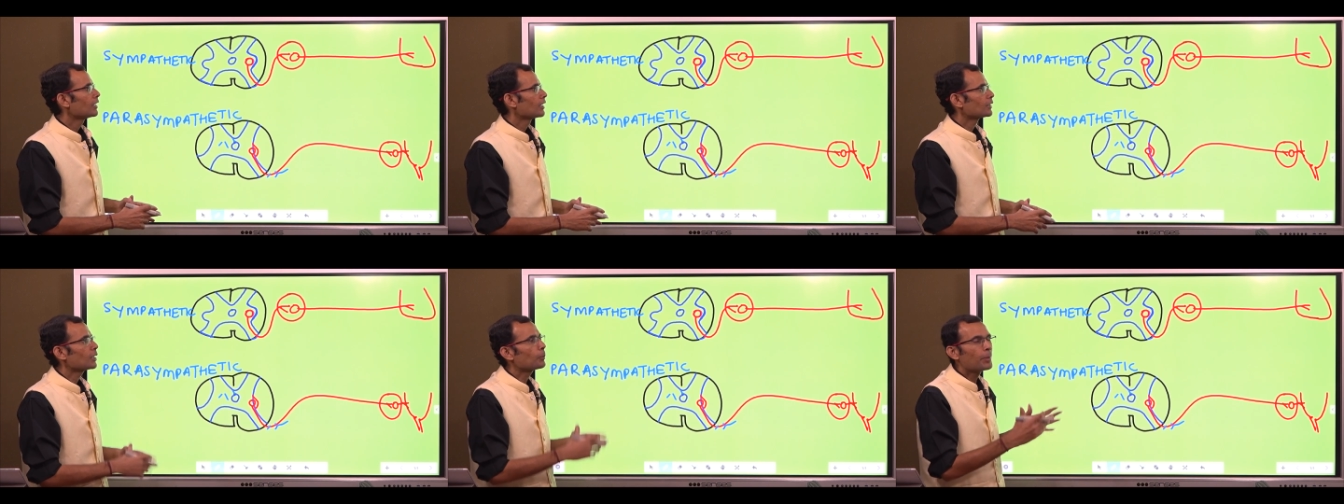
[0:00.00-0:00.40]

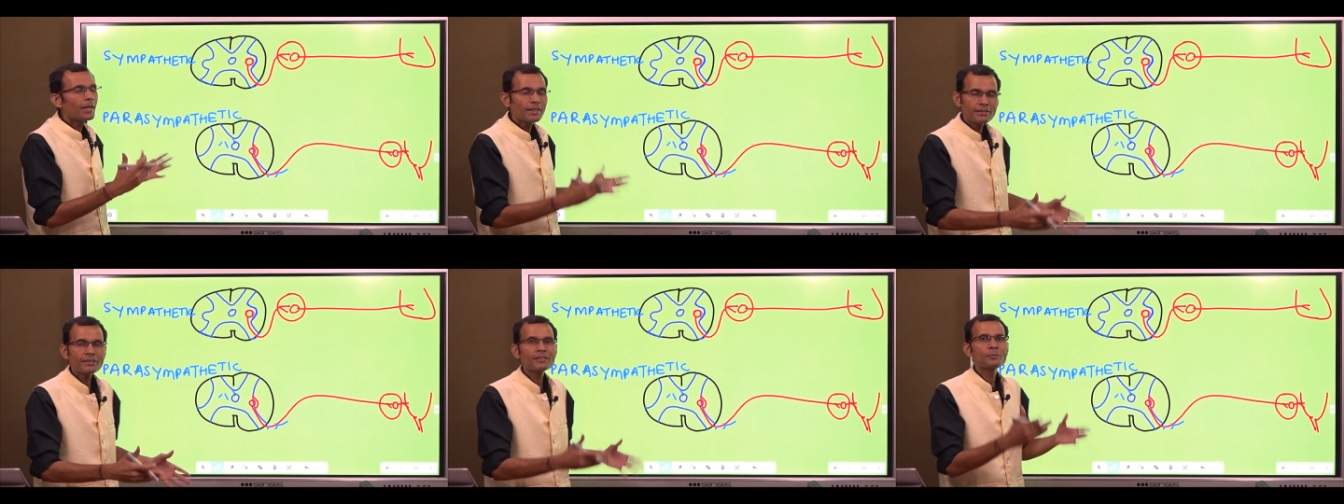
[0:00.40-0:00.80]
the
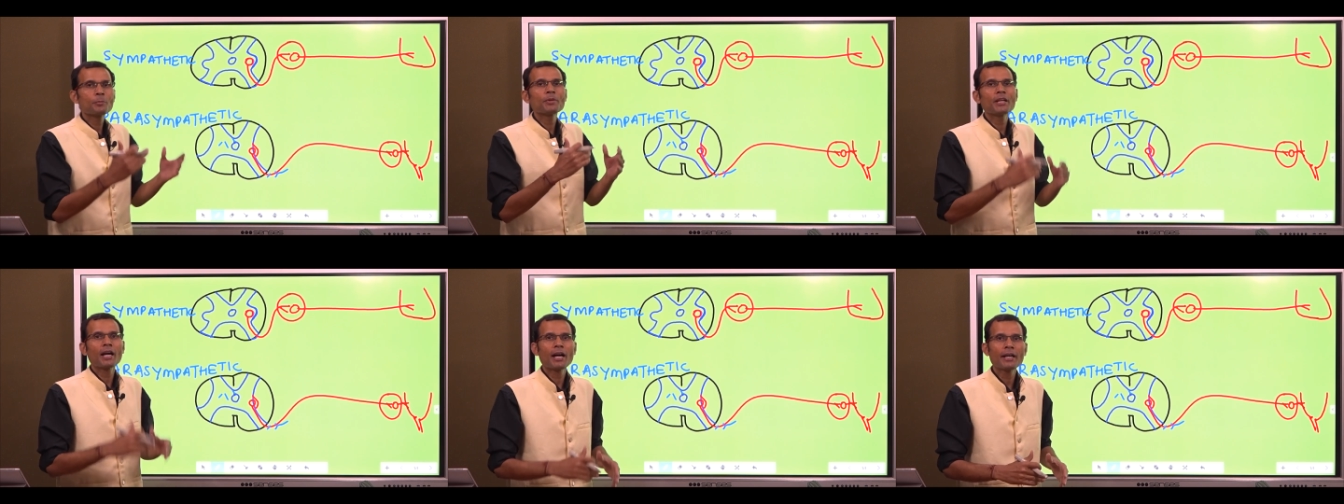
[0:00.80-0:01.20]
basis
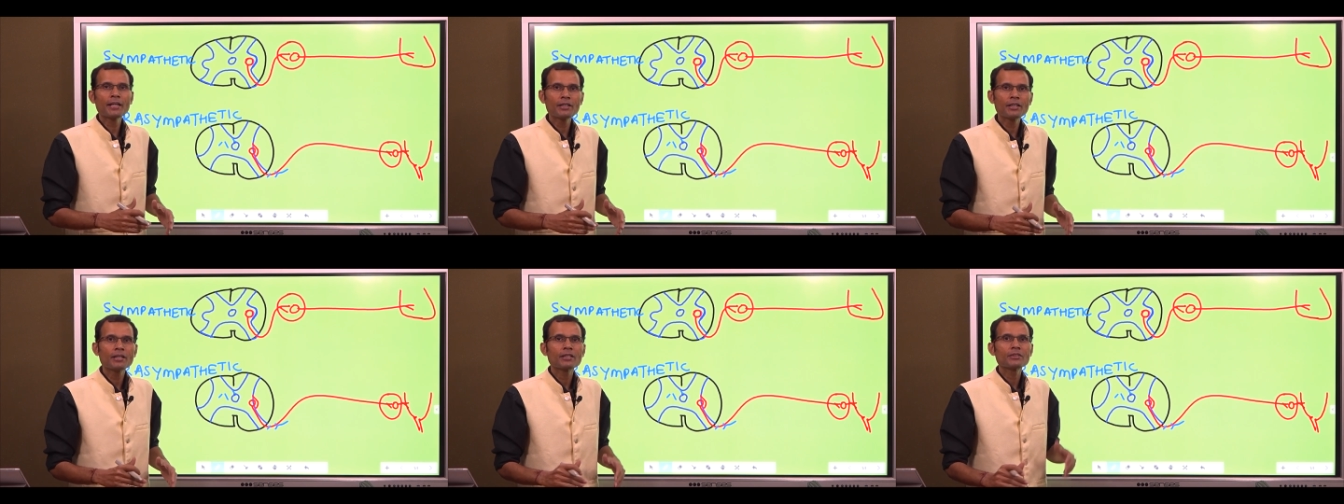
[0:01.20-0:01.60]

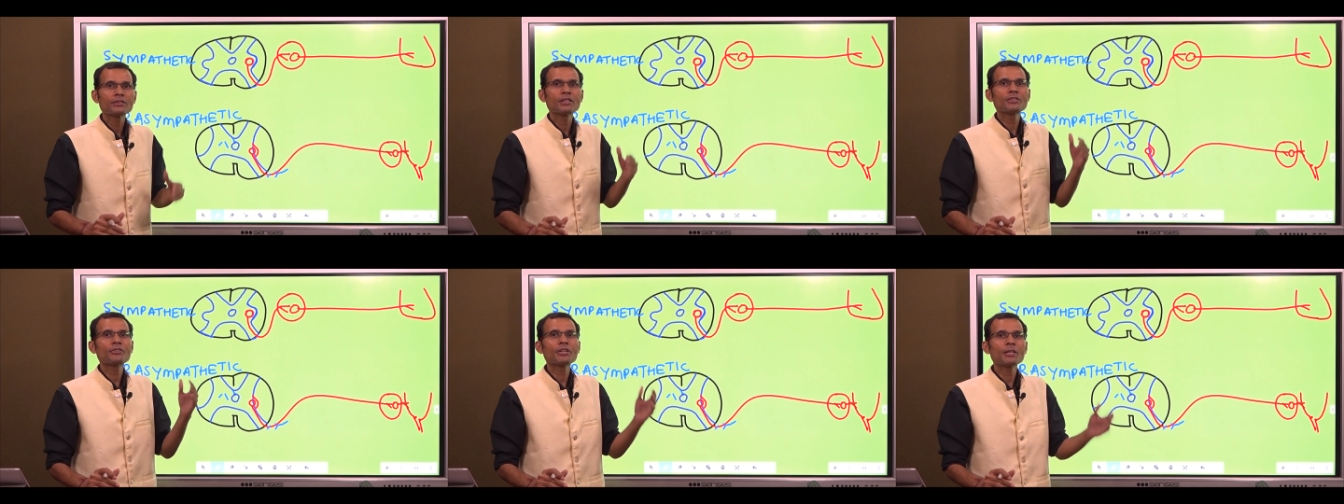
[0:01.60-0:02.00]
behind
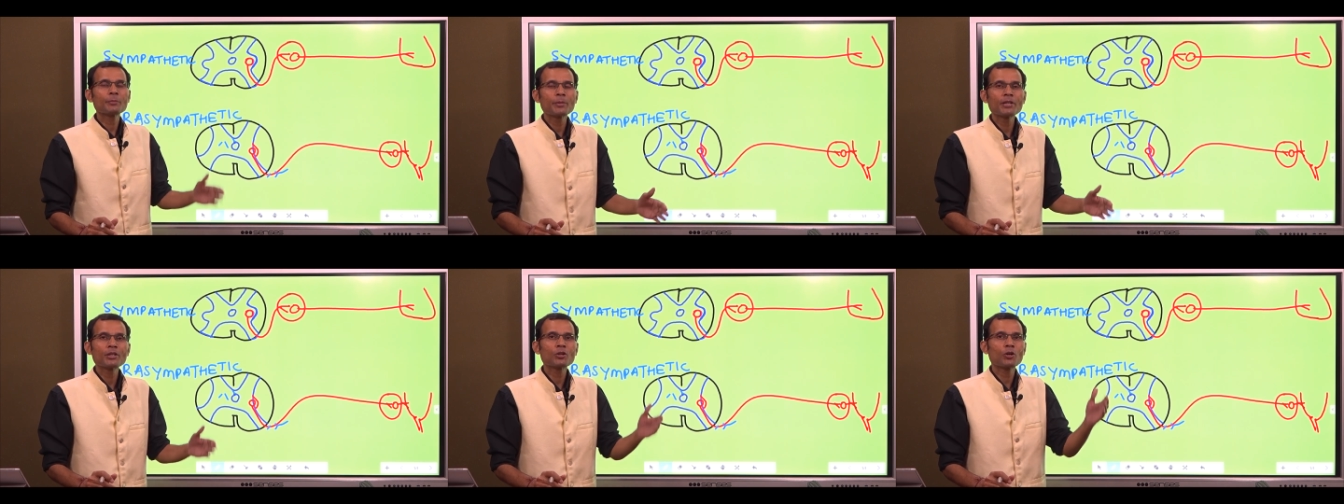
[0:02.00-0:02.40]
the
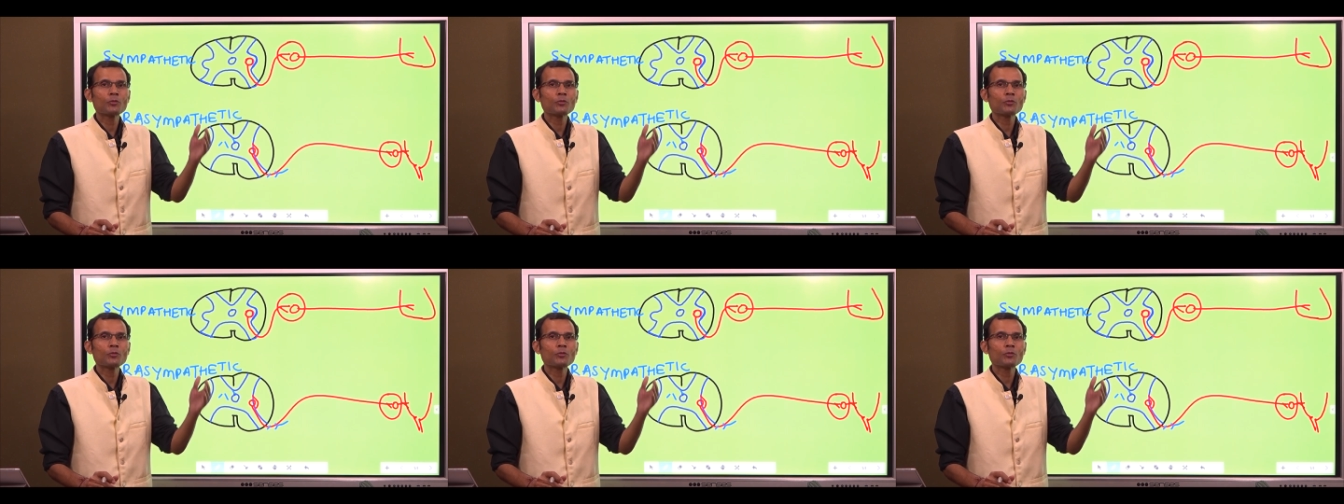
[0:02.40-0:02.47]
treatment